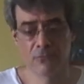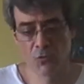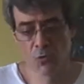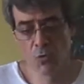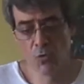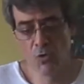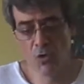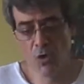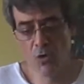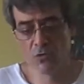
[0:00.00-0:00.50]

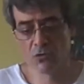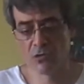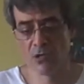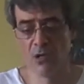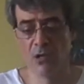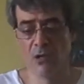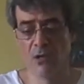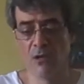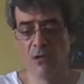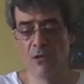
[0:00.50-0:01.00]
Who knows?
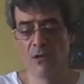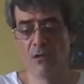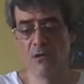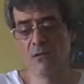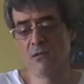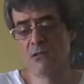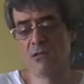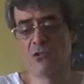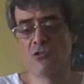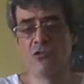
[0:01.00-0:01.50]

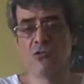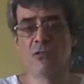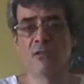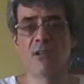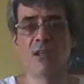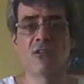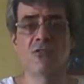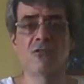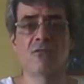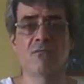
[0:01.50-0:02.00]
I
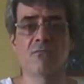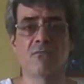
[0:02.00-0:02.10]
mean,